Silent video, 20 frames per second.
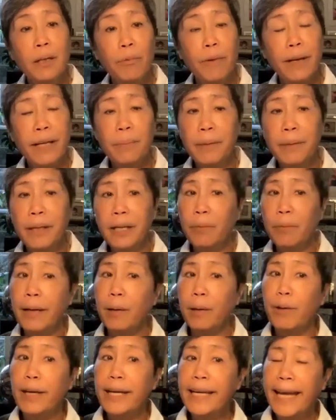
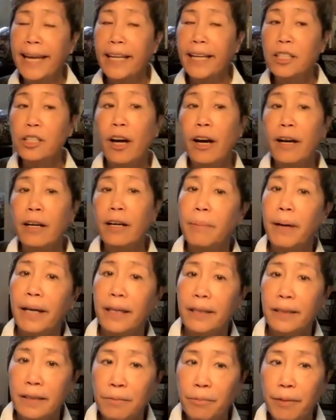We can talk
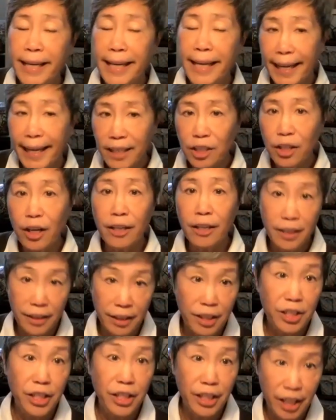to the
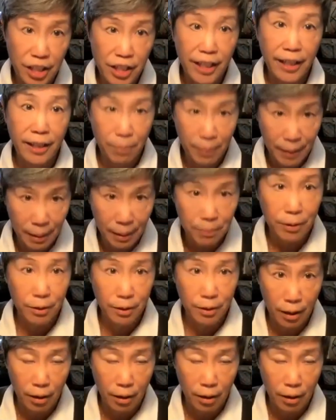chitty chatty people though.